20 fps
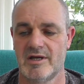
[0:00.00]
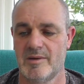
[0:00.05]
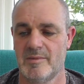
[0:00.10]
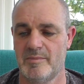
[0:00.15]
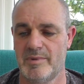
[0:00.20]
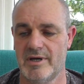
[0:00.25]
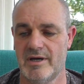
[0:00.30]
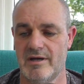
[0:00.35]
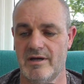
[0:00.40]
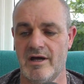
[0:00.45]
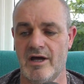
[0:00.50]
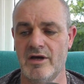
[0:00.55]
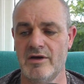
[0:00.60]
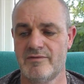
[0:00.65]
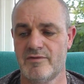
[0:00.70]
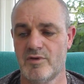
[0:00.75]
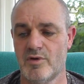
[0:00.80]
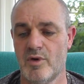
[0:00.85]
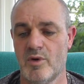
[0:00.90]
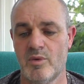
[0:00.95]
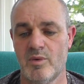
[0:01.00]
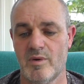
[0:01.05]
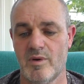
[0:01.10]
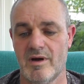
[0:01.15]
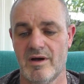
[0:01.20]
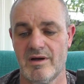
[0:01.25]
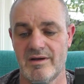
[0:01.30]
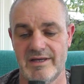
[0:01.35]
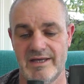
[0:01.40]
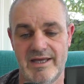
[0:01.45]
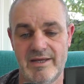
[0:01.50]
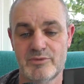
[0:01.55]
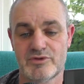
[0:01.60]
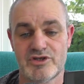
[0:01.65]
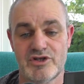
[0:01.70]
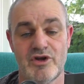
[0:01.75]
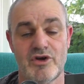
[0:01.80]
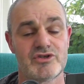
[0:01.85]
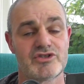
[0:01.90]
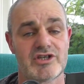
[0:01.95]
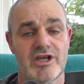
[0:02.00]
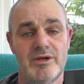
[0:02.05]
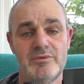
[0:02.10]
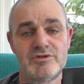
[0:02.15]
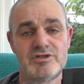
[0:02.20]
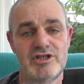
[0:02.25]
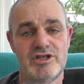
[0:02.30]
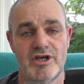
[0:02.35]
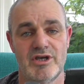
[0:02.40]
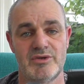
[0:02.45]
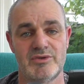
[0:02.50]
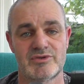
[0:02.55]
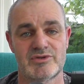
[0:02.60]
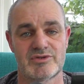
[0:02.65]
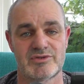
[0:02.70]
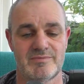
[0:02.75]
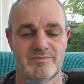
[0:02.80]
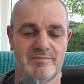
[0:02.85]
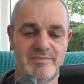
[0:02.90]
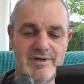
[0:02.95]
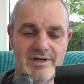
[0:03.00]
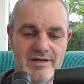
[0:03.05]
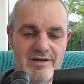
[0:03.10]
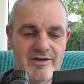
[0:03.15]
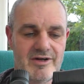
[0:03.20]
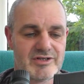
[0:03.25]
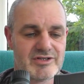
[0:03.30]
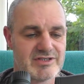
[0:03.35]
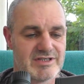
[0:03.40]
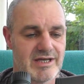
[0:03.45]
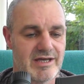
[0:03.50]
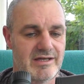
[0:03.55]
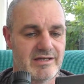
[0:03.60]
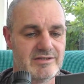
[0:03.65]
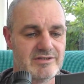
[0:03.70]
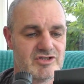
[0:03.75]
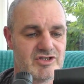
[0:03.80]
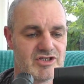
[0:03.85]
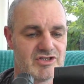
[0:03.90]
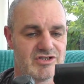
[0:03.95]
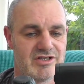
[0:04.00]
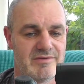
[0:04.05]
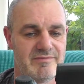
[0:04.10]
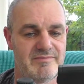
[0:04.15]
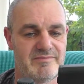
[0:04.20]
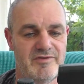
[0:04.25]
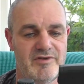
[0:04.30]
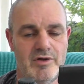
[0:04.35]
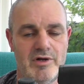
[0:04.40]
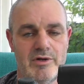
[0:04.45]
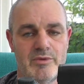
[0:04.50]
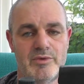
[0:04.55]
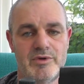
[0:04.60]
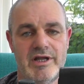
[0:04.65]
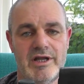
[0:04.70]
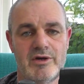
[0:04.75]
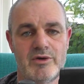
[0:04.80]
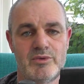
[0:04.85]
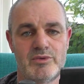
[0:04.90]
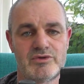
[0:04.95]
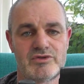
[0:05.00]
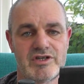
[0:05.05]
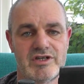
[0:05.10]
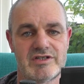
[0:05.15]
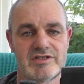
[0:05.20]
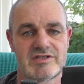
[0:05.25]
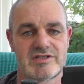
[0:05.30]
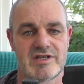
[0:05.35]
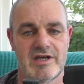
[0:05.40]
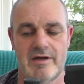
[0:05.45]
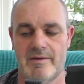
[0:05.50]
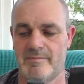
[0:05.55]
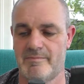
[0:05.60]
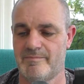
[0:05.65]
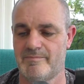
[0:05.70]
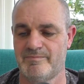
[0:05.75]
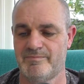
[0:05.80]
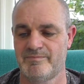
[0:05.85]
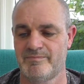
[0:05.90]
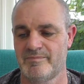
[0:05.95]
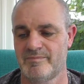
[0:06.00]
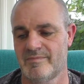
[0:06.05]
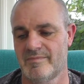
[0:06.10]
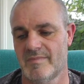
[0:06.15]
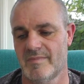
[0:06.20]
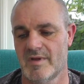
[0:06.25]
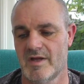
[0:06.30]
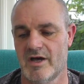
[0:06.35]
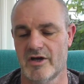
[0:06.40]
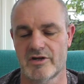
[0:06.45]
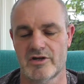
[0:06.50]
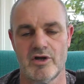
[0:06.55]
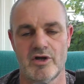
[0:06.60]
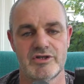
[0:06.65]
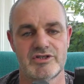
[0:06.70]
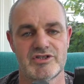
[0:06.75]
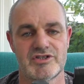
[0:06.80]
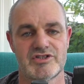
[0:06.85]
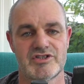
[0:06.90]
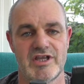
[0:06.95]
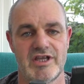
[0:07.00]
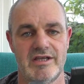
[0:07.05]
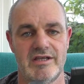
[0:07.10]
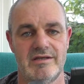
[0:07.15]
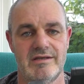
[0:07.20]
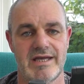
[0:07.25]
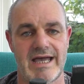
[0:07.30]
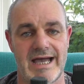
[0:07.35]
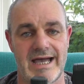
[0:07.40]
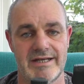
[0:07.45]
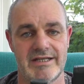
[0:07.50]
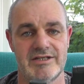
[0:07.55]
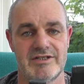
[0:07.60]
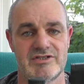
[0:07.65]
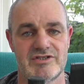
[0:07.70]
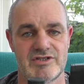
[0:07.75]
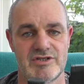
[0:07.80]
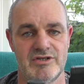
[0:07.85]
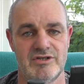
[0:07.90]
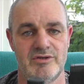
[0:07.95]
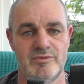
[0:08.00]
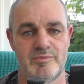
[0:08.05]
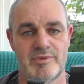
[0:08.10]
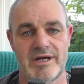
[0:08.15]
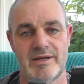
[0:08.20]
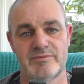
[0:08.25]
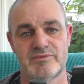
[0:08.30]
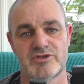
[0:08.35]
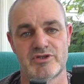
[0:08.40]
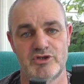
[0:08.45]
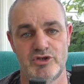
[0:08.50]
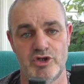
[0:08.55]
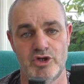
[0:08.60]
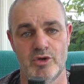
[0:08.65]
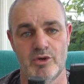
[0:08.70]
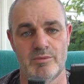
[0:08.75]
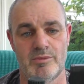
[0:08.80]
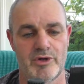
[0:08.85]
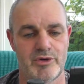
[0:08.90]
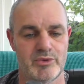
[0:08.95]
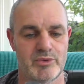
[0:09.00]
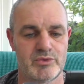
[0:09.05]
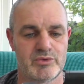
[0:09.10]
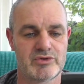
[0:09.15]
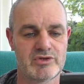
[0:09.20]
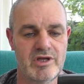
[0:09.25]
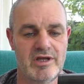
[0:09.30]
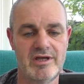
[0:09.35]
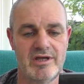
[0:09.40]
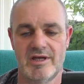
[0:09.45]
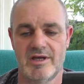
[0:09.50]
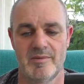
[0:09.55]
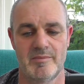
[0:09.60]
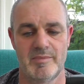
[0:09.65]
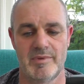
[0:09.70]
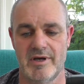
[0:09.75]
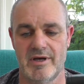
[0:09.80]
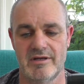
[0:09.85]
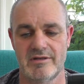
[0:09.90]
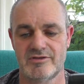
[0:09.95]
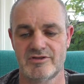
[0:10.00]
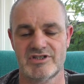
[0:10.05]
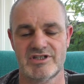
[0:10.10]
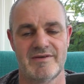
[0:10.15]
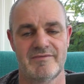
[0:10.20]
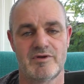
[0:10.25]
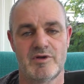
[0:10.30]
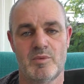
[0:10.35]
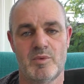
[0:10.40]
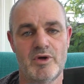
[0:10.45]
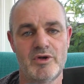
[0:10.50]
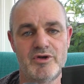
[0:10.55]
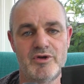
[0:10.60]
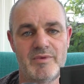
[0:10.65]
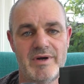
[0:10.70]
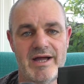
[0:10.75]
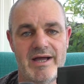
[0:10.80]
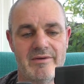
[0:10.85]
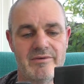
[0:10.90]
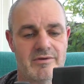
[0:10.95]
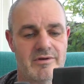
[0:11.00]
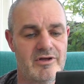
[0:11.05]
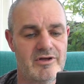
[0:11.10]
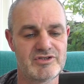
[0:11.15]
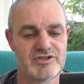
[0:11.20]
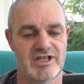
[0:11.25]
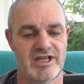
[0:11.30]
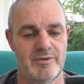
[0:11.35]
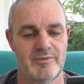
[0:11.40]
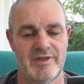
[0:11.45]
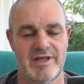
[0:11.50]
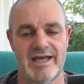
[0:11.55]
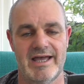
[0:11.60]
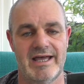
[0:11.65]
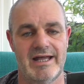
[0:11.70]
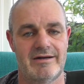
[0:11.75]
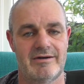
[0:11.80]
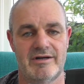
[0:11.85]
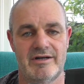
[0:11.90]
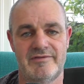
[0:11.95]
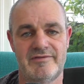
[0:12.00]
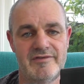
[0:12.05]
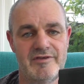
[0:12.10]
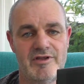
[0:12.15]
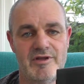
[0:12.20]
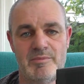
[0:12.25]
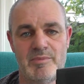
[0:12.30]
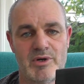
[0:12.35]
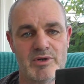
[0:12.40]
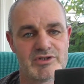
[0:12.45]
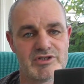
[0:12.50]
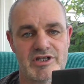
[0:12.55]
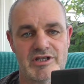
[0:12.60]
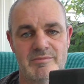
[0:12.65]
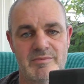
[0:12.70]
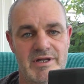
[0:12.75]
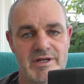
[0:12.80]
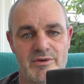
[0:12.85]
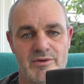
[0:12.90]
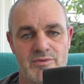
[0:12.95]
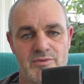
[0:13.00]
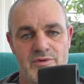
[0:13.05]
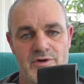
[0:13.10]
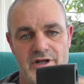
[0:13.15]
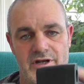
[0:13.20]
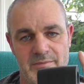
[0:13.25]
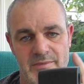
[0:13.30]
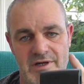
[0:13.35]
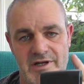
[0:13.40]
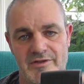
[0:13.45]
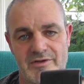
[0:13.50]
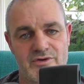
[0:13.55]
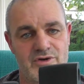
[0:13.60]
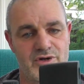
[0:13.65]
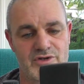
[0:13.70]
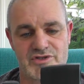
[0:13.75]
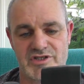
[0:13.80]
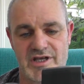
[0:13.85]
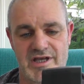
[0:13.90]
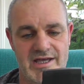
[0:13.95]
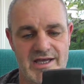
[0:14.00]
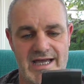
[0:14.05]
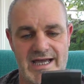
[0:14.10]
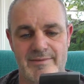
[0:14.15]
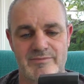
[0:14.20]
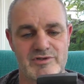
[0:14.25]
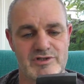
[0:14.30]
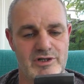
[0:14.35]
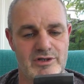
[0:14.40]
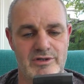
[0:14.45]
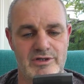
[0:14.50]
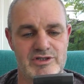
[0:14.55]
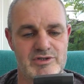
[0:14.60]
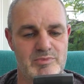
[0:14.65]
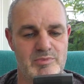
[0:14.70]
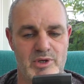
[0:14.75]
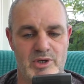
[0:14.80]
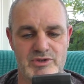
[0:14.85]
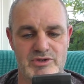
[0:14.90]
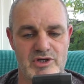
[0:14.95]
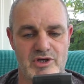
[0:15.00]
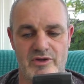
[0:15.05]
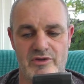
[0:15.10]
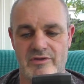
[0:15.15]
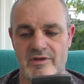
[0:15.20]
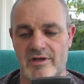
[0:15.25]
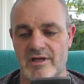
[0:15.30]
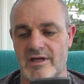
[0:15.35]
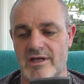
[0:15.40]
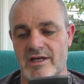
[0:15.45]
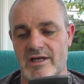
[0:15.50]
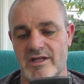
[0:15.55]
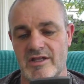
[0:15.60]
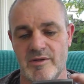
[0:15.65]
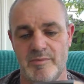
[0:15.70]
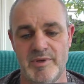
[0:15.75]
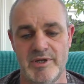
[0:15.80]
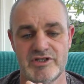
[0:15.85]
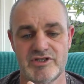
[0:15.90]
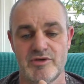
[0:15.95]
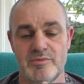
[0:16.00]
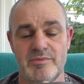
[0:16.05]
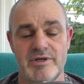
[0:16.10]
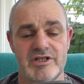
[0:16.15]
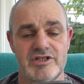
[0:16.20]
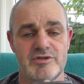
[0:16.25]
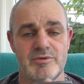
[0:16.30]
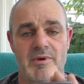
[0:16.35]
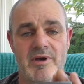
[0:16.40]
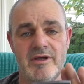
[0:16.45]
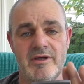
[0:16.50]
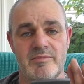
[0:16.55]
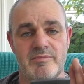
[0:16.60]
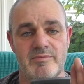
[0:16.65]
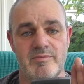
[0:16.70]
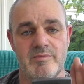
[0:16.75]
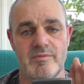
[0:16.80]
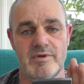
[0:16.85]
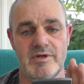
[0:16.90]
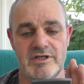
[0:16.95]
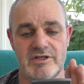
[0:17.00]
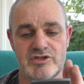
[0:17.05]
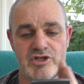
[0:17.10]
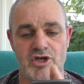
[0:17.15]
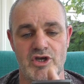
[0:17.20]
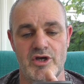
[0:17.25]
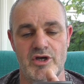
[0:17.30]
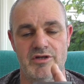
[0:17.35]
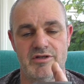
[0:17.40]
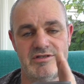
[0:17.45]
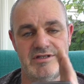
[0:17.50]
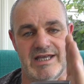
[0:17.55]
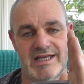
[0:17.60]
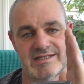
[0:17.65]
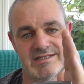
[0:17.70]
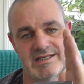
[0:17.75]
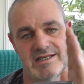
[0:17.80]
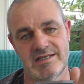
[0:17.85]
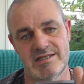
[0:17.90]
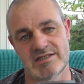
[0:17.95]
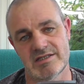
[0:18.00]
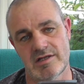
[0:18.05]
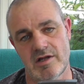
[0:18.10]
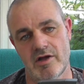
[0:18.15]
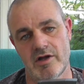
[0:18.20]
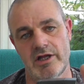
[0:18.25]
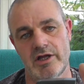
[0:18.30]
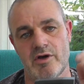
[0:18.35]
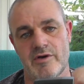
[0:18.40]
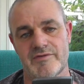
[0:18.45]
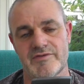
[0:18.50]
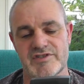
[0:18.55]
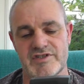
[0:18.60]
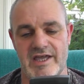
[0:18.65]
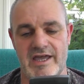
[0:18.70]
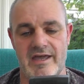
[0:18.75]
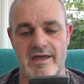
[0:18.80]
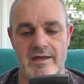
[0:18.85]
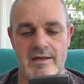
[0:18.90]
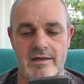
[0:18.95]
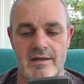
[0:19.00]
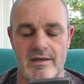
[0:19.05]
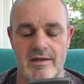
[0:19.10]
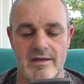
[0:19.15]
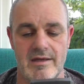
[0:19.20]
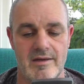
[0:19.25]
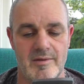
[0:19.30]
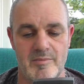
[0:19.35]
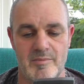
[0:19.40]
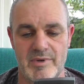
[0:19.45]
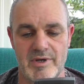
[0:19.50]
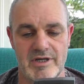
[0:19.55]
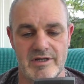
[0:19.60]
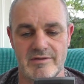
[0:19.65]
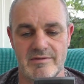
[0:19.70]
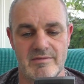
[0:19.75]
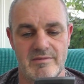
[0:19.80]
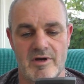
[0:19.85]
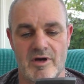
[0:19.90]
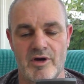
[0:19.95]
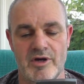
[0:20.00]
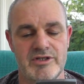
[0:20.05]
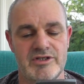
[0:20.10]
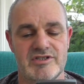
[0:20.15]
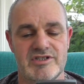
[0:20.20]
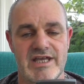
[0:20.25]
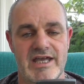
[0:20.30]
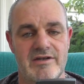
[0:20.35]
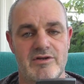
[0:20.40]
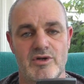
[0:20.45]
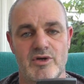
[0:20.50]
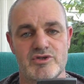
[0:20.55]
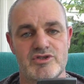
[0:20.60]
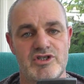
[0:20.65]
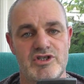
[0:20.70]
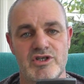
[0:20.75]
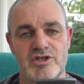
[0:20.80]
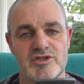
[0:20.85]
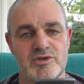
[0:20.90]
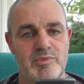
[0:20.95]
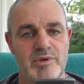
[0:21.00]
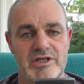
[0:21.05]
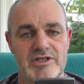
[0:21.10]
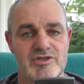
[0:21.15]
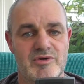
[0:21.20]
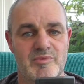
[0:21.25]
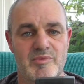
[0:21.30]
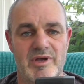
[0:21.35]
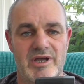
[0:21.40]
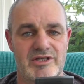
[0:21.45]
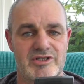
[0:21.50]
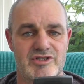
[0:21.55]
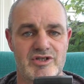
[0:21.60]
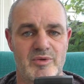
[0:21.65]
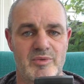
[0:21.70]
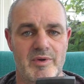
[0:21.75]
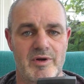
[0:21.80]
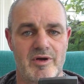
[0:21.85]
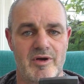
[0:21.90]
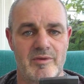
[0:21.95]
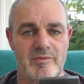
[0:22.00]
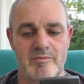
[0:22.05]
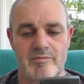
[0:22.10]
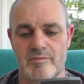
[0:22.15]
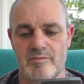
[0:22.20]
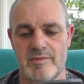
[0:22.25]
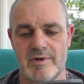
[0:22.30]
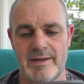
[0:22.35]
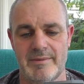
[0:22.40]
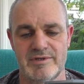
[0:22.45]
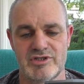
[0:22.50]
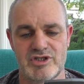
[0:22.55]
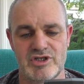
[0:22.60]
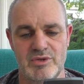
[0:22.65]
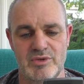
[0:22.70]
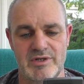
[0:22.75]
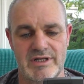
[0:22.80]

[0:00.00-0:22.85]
But overall, it was a nice scope to use, but like I say, just a few little niggles that I'd like to see added to perhaps newer models. But just having a wander around, like I say, with that LRF and the box in the middle, right in the middle of the crosshair, absolutely spot on. The picture-in-picture mode is good. Yes, it is slightly offset, but I tend not to use a picture-in-picture when I'm rabbit shooting